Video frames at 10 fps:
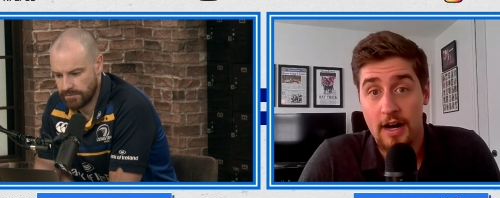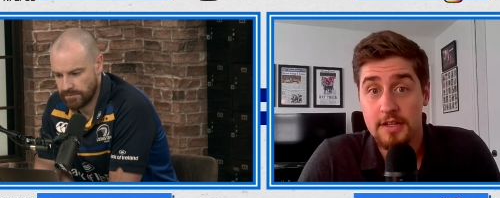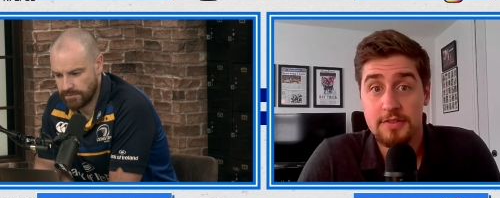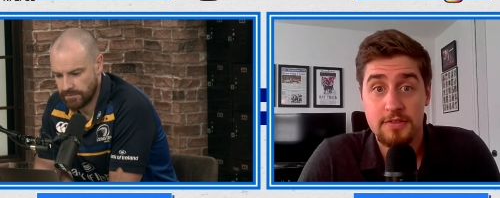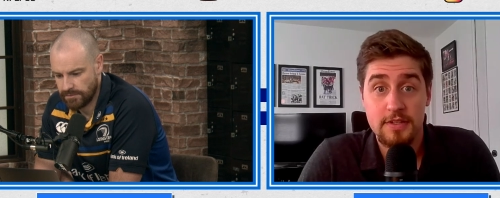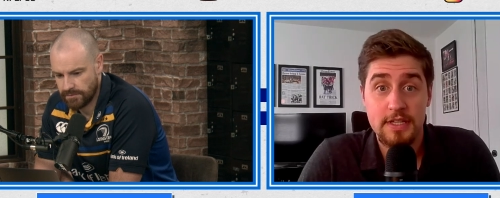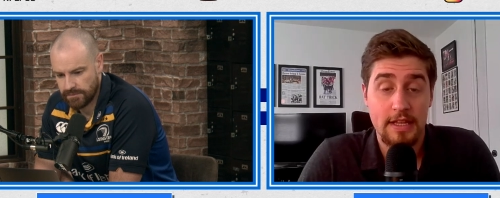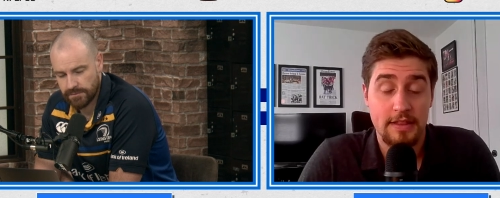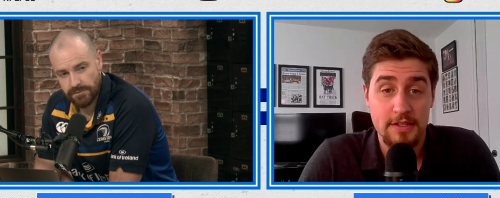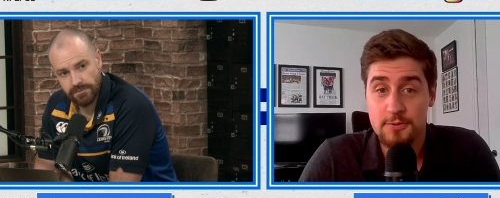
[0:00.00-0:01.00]

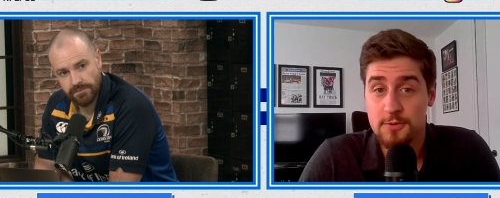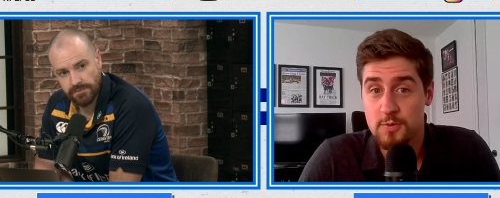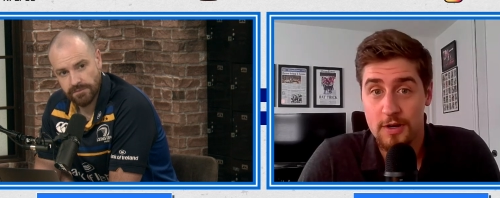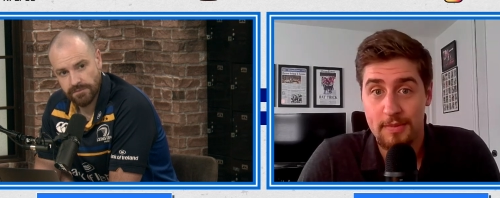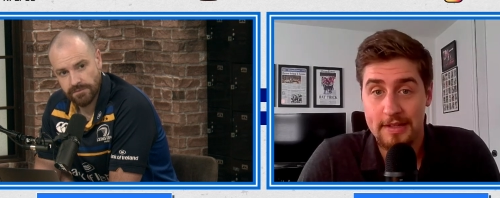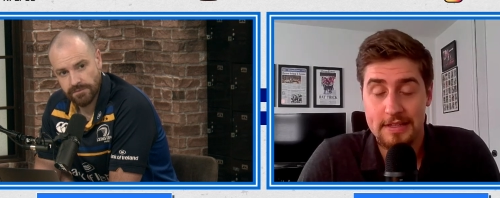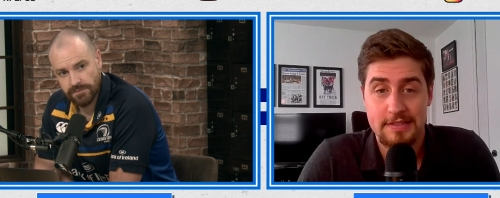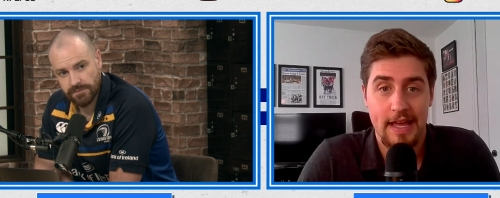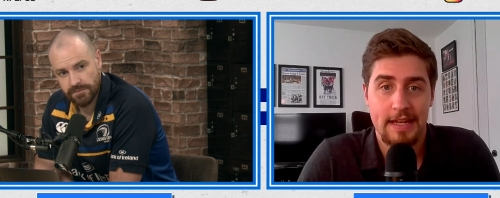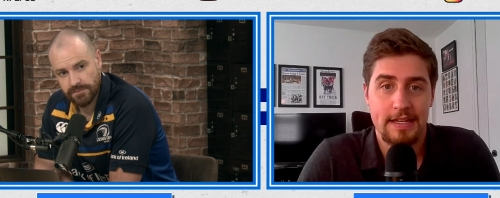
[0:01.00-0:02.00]
Speaker 1: Honestly, like this was where my
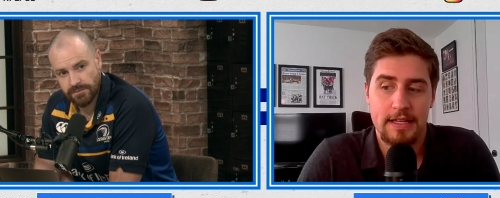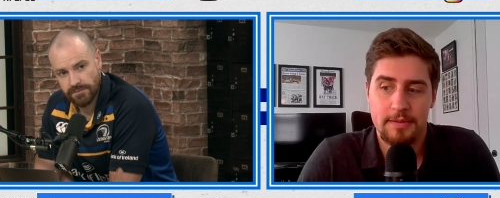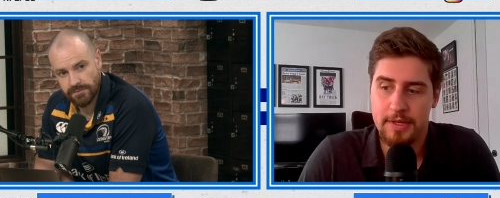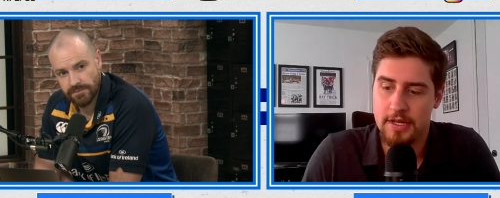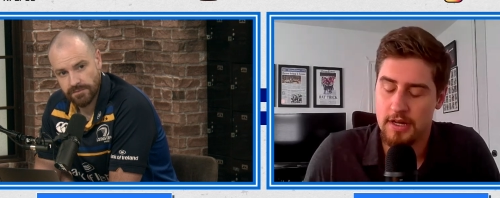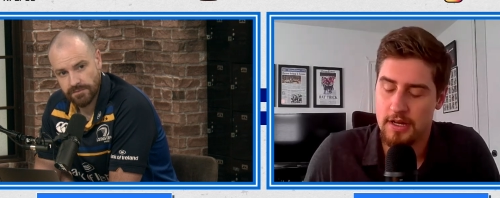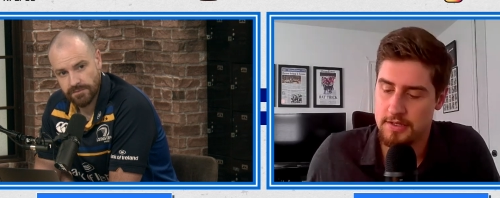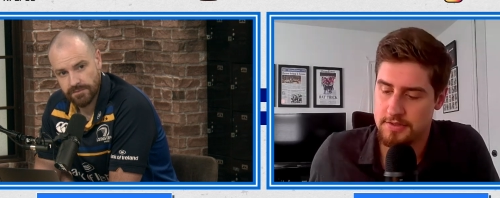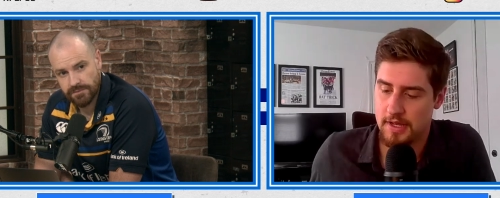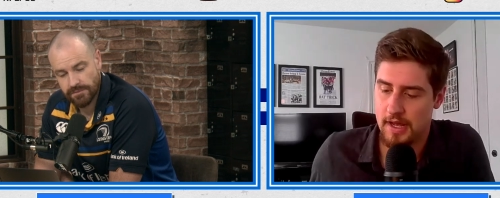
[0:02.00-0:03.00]
list ended
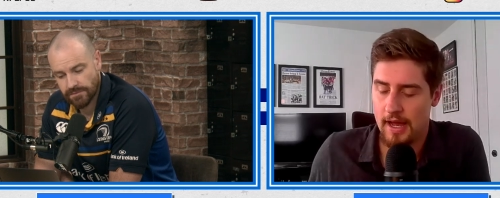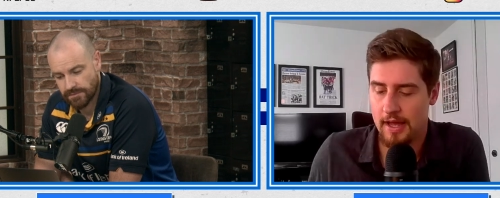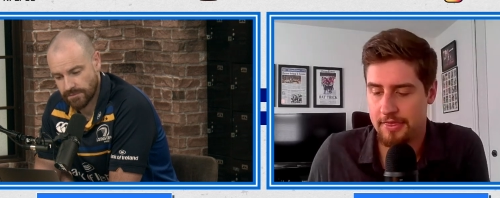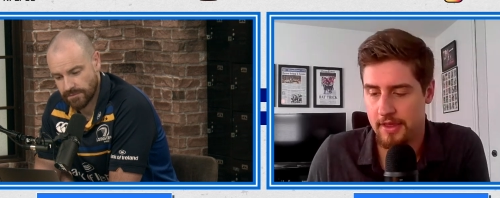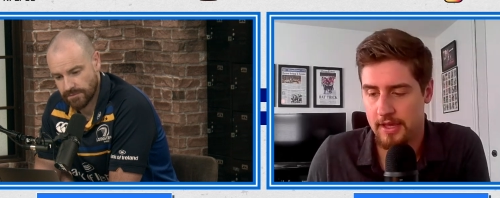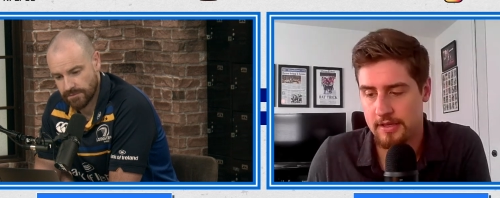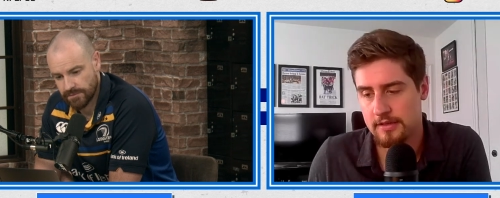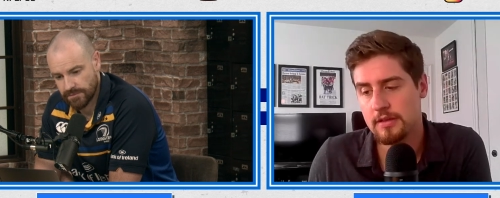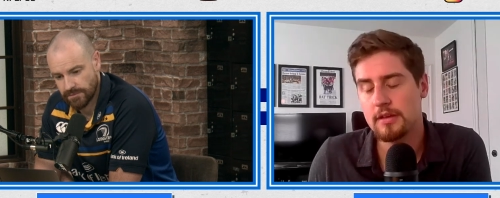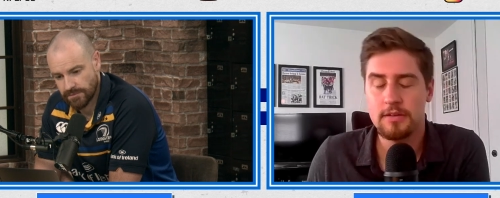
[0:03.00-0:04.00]
because I, I
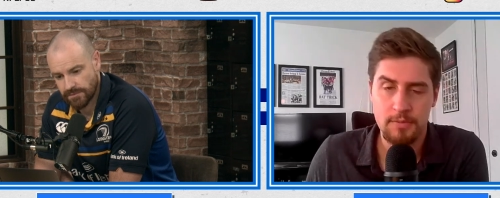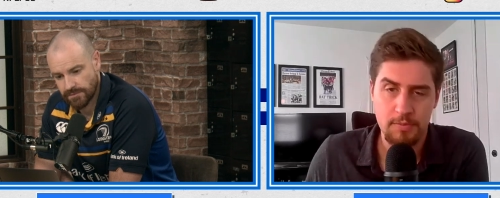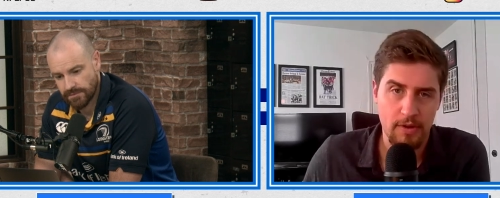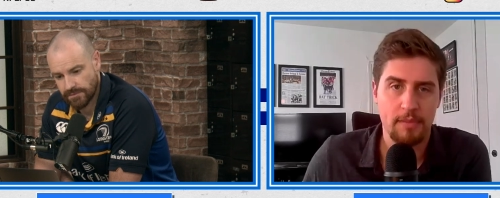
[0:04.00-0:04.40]
think you.